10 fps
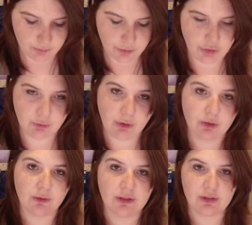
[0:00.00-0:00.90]
you can
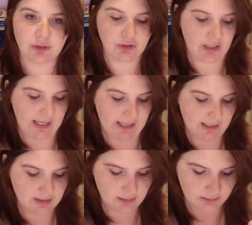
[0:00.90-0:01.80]
do this on your
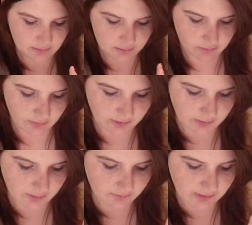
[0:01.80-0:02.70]
hand with
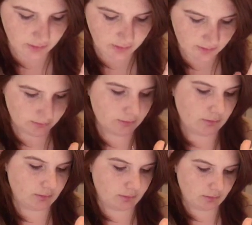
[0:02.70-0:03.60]
your finger.
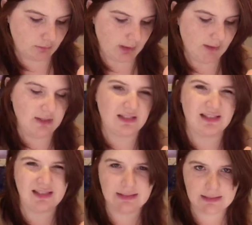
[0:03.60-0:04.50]
Okay,
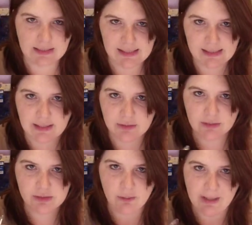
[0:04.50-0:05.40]
that's how I do it,
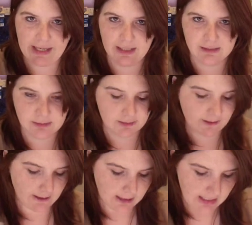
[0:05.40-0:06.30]
is on my hand.
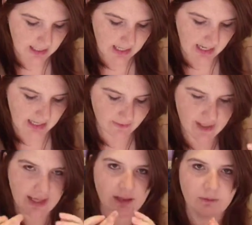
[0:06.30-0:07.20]
And
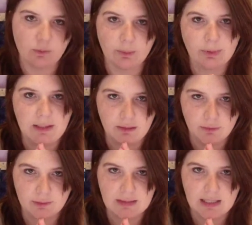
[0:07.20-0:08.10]
then repeat
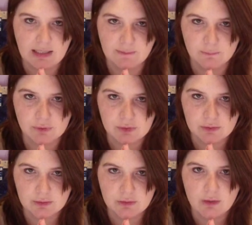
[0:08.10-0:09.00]
3 times
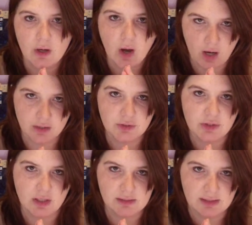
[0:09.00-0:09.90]
Han
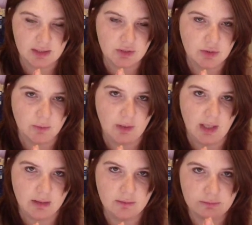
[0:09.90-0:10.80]
Sha Ze
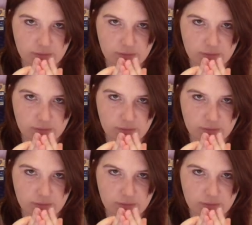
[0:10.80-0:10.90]
Shonen.